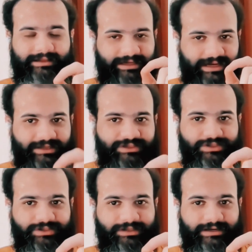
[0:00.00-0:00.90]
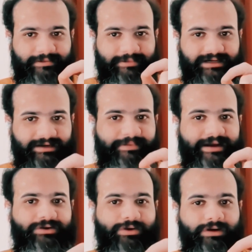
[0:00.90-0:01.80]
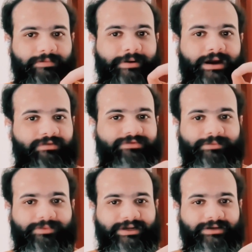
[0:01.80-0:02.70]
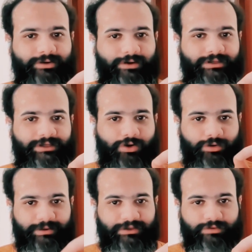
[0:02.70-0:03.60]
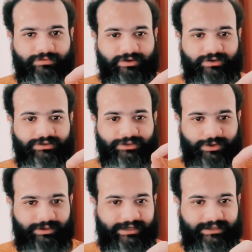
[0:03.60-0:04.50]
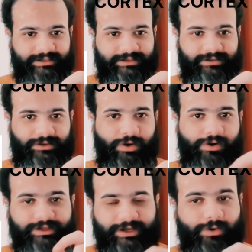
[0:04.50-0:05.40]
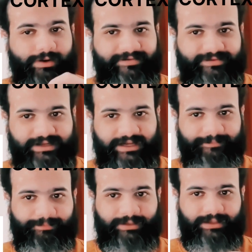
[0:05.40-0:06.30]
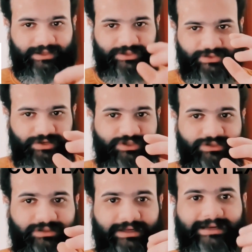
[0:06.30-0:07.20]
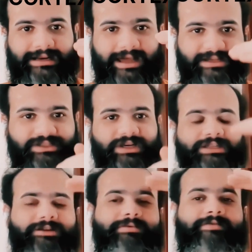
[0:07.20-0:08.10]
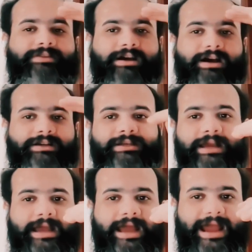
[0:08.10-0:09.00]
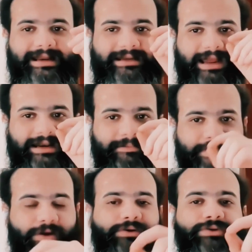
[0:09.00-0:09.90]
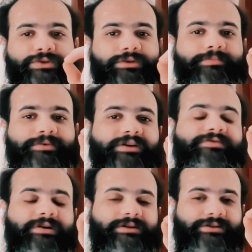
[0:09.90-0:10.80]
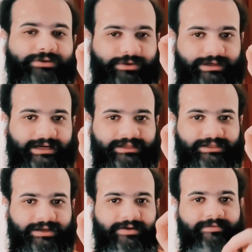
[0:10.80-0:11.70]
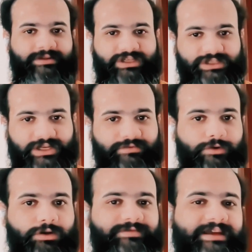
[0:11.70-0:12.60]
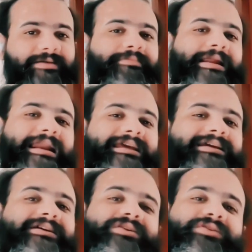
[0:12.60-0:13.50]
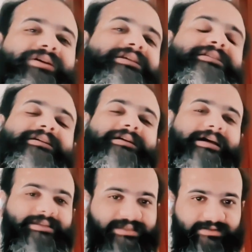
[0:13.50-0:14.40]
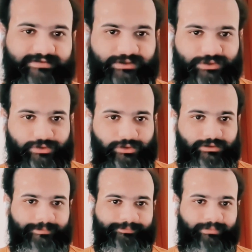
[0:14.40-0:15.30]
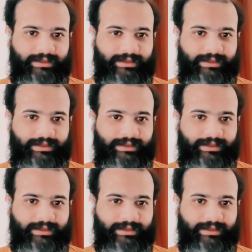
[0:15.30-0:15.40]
The answer may depend on a part of your brain called the orbitofrontal cortex, or the OFC. This region lies just above the eyes and belongs to the prefrontal cortex, which is involved in planning, reasoning, and self control.